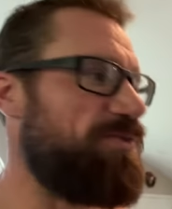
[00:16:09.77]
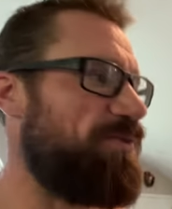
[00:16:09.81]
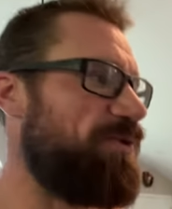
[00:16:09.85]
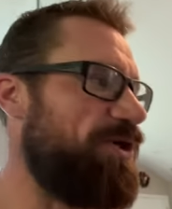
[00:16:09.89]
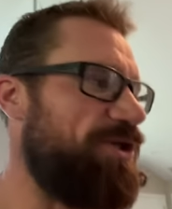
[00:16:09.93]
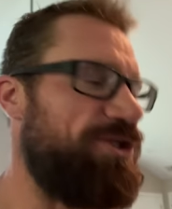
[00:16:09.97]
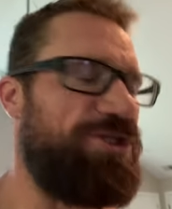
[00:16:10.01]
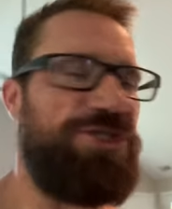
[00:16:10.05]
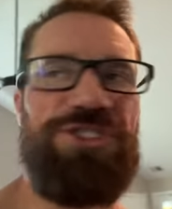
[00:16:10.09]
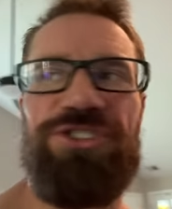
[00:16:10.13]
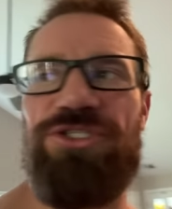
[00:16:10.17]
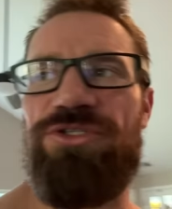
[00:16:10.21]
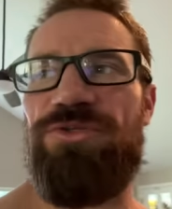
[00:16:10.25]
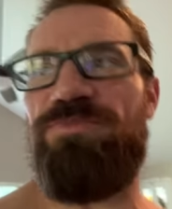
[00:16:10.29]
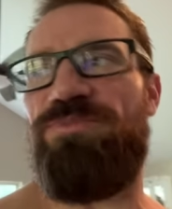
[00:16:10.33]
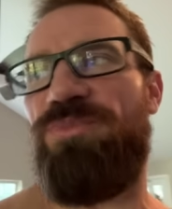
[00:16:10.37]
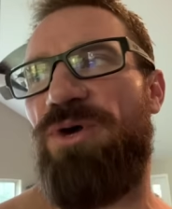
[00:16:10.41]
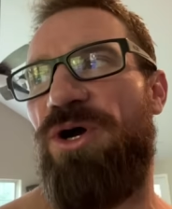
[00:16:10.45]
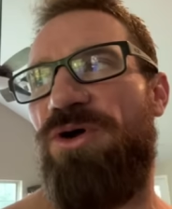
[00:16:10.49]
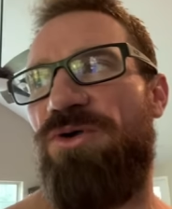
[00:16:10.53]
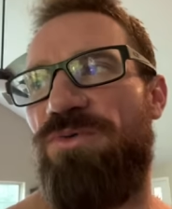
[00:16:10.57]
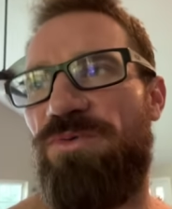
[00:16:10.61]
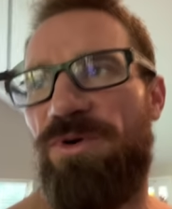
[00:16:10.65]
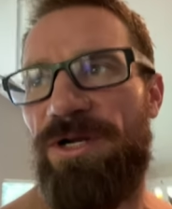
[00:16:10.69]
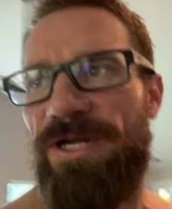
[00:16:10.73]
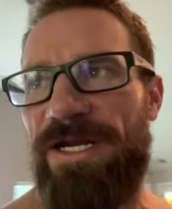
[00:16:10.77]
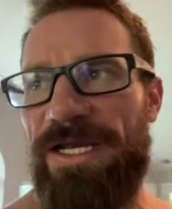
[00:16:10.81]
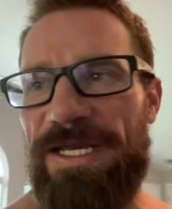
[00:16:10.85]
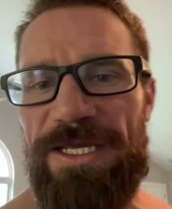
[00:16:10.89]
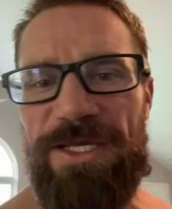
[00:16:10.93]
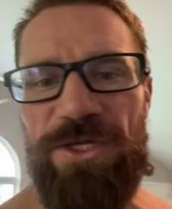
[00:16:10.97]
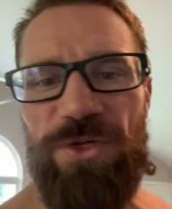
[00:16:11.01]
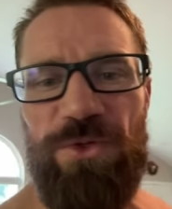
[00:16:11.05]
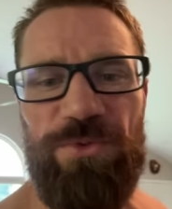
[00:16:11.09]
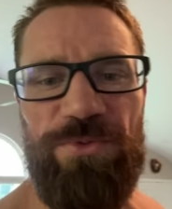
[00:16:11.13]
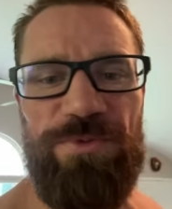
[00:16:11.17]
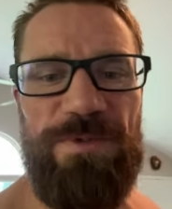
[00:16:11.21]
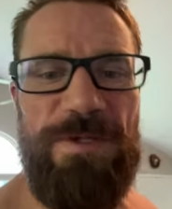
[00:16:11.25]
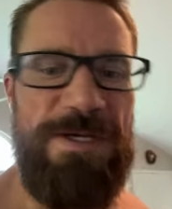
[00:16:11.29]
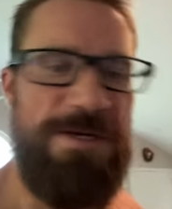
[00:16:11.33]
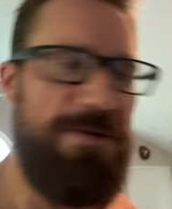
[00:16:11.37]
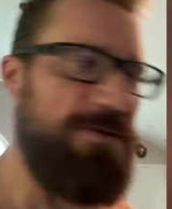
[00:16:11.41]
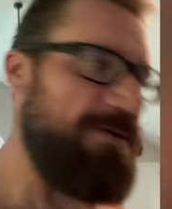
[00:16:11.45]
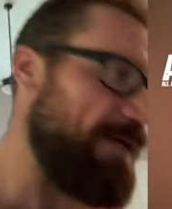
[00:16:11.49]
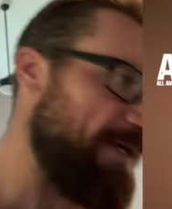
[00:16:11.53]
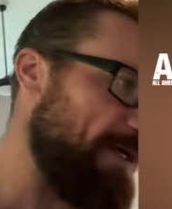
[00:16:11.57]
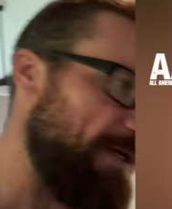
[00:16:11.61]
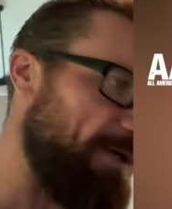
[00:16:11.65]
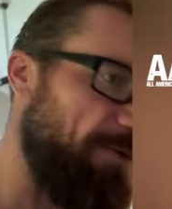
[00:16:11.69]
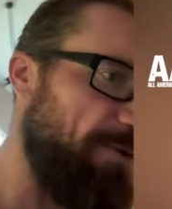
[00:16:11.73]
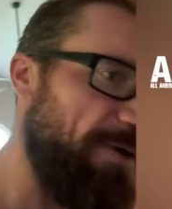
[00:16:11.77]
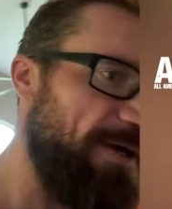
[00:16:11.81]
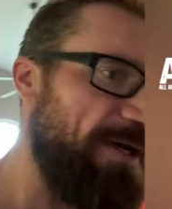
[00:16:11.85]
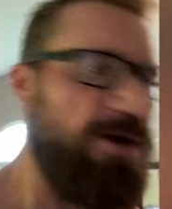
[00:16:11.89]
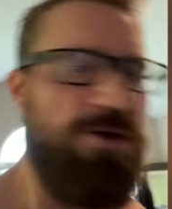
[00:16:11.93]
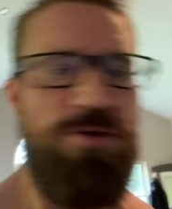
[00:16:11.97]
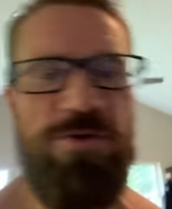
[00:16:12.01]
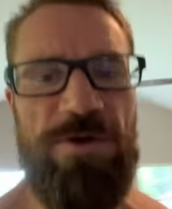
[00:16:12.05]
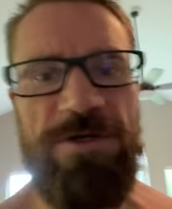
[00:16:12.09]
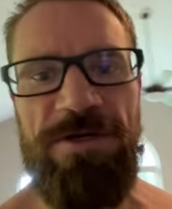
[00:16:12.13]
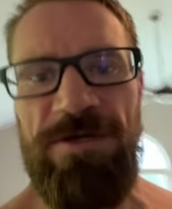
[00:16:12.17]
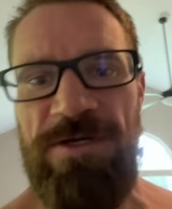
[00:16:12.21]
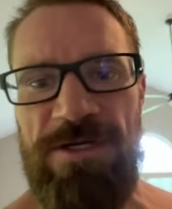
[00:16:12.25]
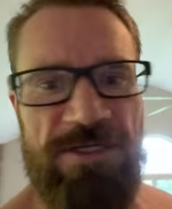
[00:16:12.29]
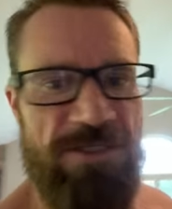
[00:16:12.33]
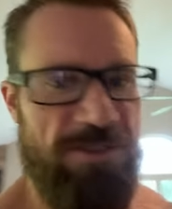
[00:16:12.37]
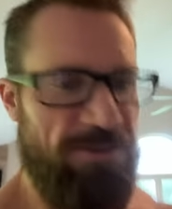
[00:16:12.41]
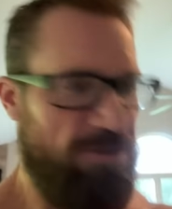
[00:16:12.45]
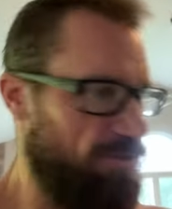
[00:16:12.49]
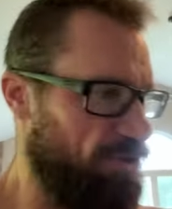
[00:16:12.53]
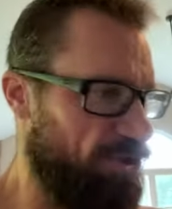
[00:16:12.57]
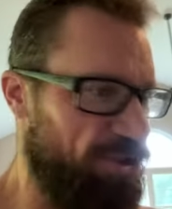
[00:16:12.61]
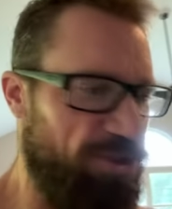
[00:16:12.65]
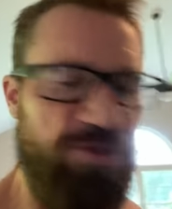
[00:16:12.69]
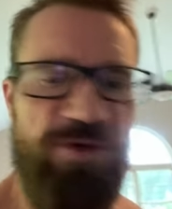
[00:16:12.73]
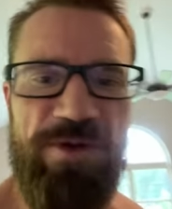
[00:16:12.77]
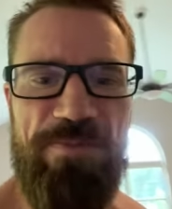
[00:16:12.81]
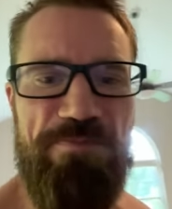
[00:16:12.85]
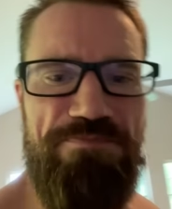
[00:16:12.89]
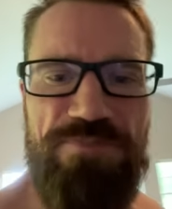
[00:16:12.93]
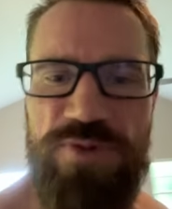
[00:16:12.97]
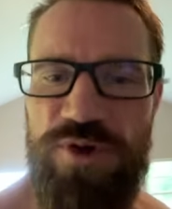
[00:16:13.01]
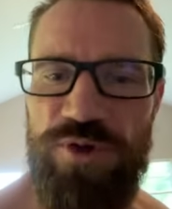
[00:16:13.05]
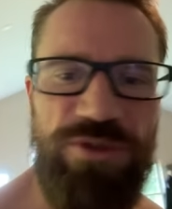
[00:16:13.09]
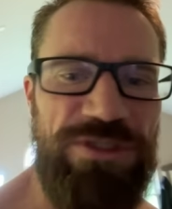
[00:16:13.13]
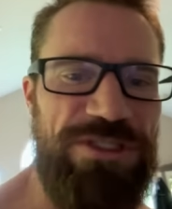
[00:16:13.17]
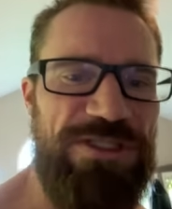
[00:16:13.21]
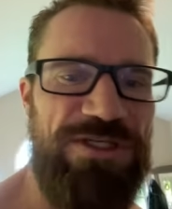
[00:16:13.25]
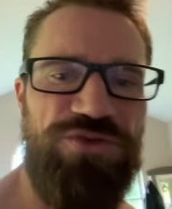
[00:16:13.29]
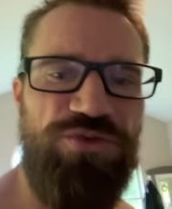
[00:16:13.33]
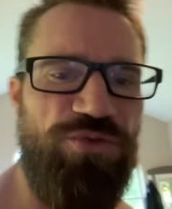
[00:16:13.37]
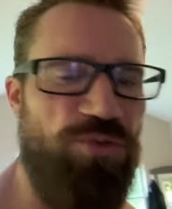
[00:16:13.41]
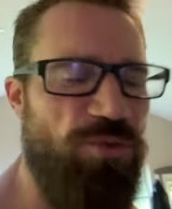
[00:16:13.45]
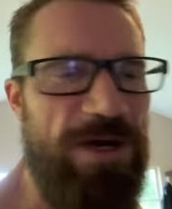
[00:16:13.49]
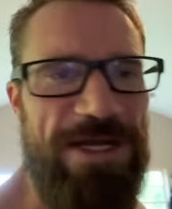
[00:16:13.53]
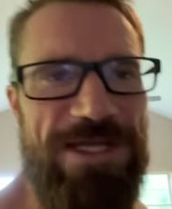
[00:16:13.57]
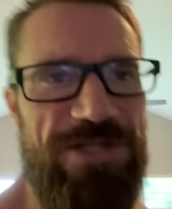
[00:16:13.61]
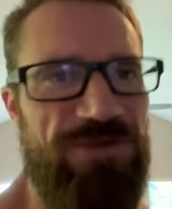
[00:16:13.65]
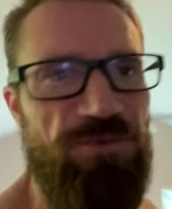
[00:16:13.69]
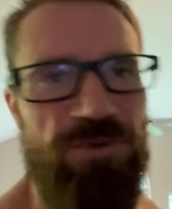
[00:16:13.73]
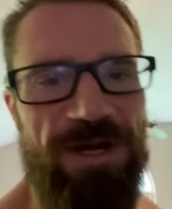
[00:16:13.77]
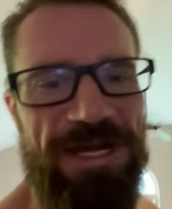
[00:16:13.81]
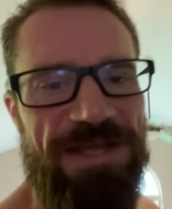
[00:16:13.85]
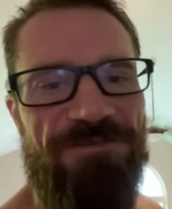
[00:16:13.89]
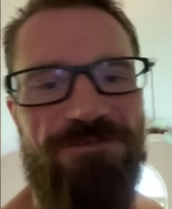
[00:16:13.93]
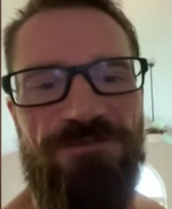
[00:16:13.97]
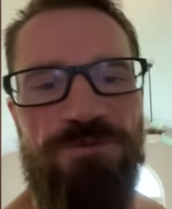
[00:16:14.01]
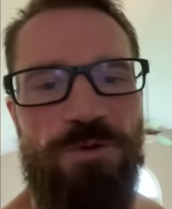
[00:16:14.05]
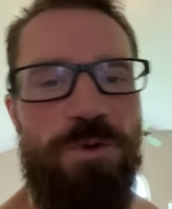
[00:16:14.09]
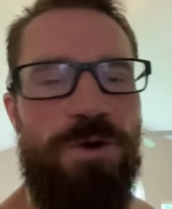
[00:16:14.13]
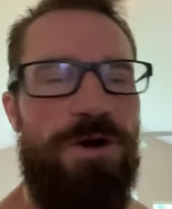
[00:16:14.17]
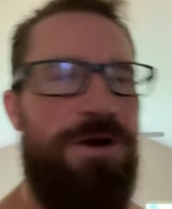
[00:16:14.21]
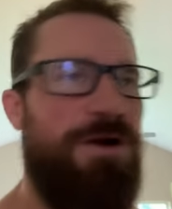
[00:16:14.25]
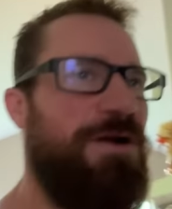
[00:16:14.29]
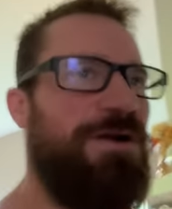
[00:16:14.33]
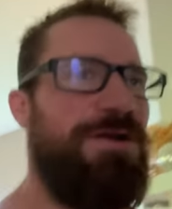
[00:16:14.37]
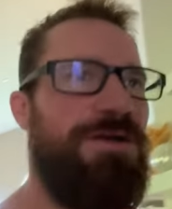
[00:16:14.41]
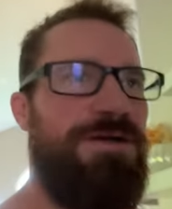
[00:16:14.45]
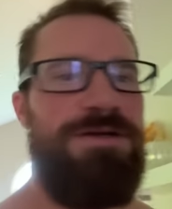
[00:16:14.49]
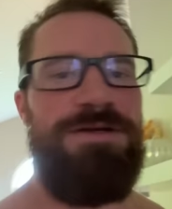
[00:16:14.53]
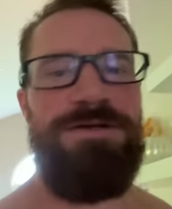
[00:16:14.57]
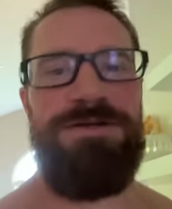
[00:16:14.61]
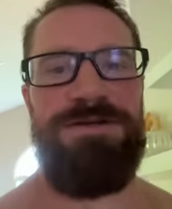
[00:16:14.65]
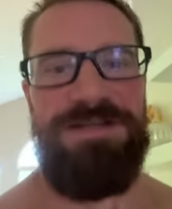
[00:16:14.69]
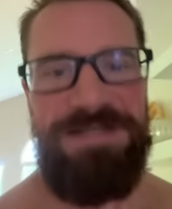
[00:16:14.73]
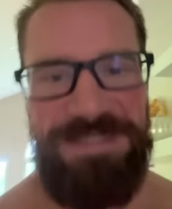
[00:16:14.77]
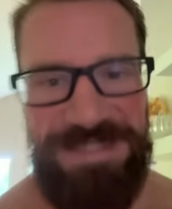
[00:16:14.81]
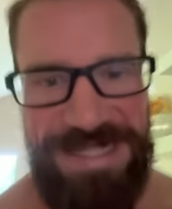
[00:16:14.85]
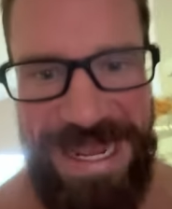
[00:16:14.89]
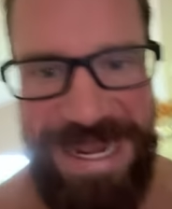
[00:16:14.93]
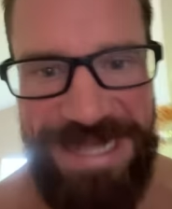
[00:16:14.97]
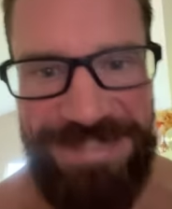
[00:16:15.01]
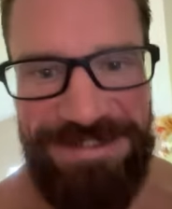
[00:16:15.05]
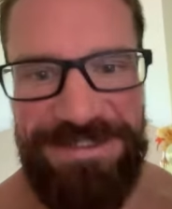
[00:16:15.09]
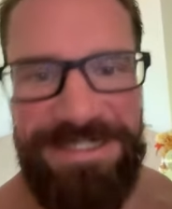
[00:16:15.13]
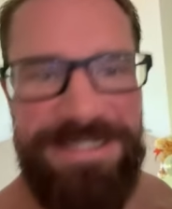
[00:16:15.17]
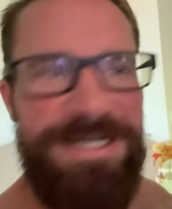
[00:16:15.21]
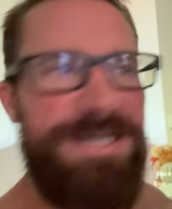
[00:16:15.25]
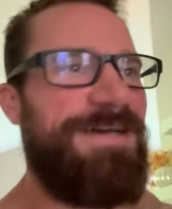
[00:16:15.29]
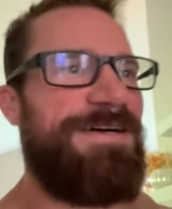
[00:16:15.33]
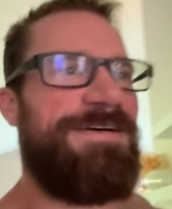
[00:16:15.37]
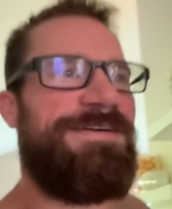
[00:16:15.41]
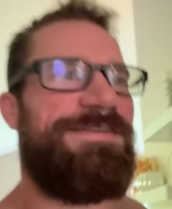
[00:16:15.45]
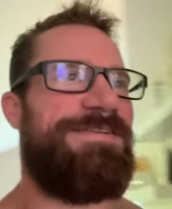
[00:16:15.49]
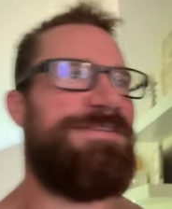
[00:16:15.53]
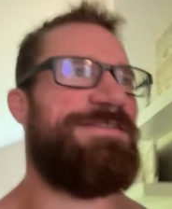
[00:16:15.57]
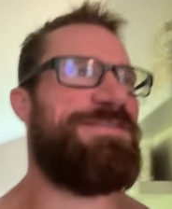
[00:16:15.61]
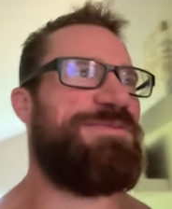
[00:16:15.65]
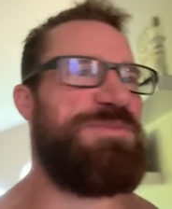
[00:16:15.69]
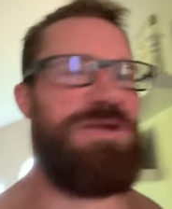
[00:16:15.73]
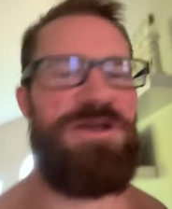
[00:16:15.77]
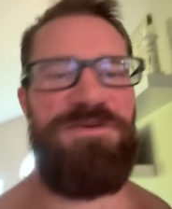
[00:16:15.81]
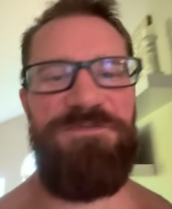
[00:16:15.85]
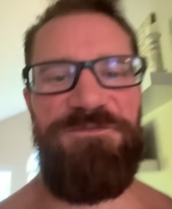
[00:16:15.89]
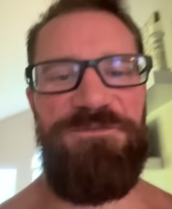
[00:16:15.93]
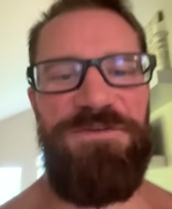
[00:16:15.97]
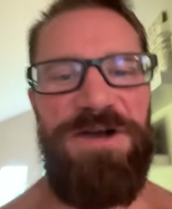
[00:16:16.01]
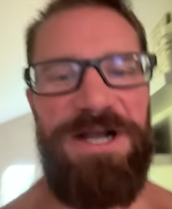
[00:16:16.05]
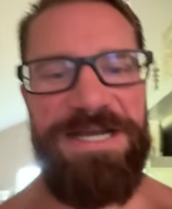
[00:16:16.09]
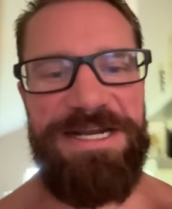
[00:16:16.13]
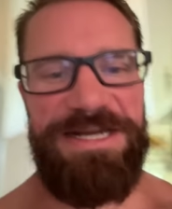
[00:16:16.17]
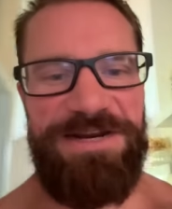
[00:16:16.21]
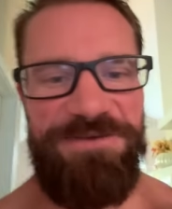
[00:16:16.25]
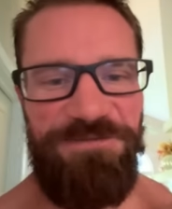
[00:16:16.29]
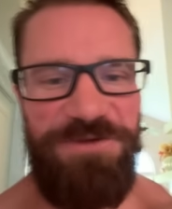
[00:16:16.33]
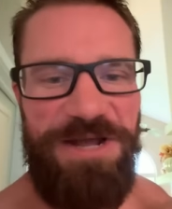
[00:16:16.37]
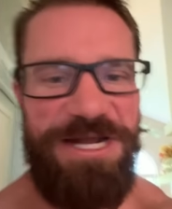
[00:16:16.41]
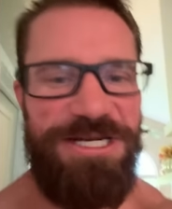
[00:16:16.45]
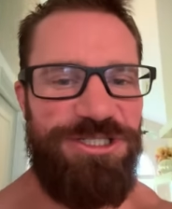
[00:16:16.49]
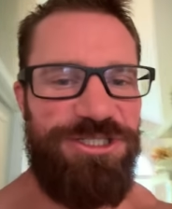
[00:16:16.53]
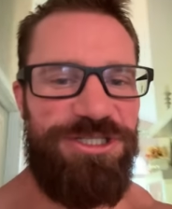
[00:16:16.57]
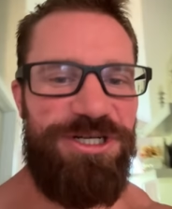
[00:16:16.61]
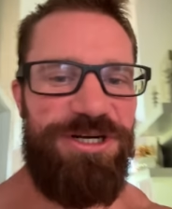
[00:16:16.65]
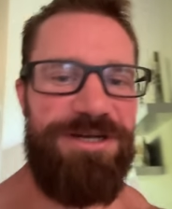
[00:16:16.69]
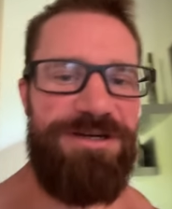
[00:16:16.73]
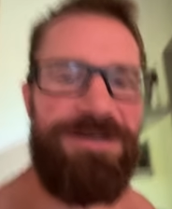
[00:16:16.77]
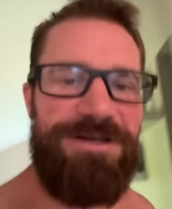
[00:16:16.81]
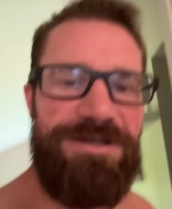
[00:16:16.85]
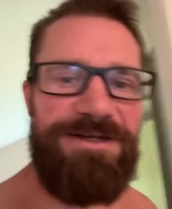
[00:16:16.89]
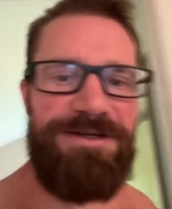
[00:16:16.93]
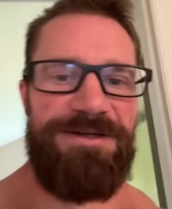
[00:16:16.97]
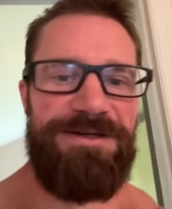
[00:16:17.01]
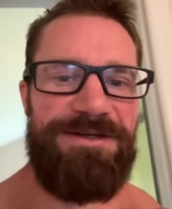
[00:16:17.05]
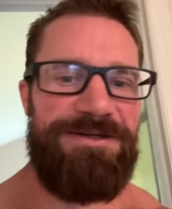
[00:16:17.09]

We're going to shoot bow. We're going to kill deer, kill elk, shoot a moose in 2024, Alaska. It'll be a fucking adventure.